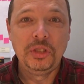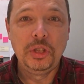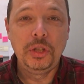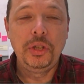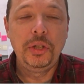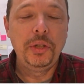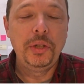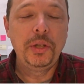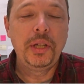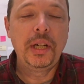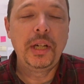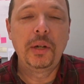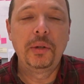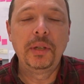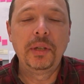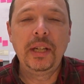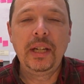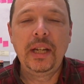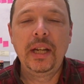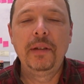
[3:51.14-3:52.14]
You, you can
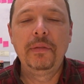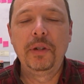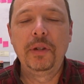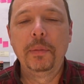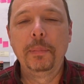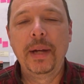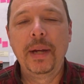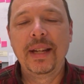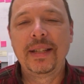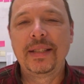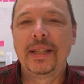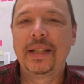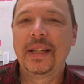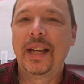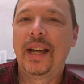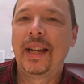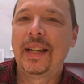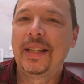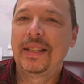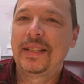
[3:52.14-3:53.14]
only give your best
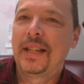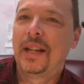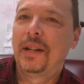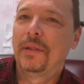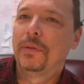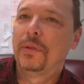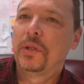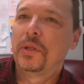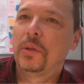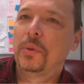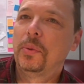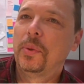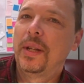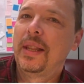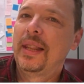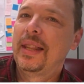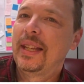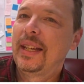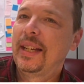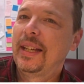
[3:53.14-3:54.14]
and highest effort to
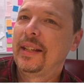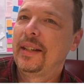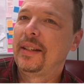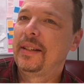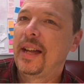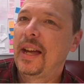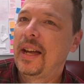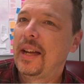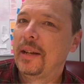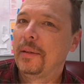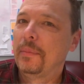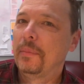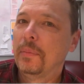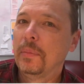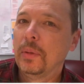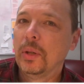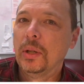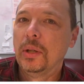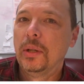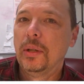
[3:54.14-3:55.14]
one thing at a time.